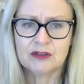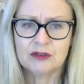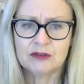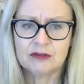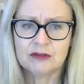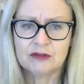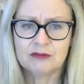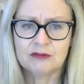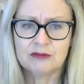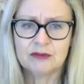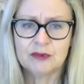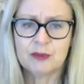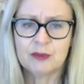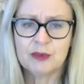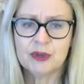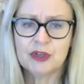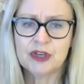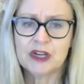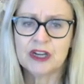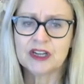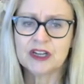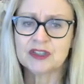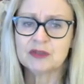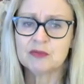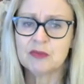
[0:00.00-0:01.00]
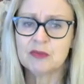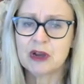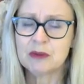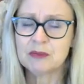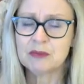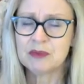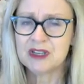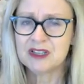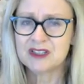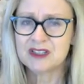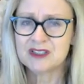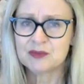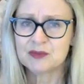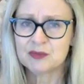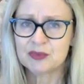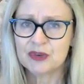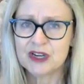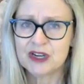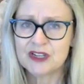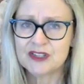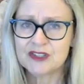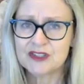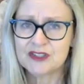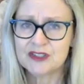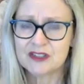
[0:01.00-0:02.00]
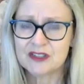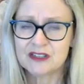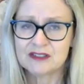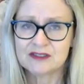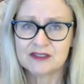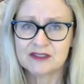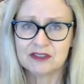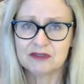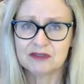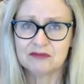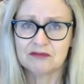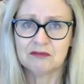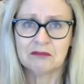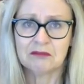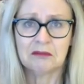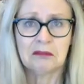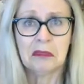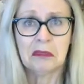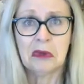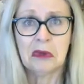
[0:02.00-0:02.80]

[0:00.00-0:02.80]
the repudiation might be express, as in,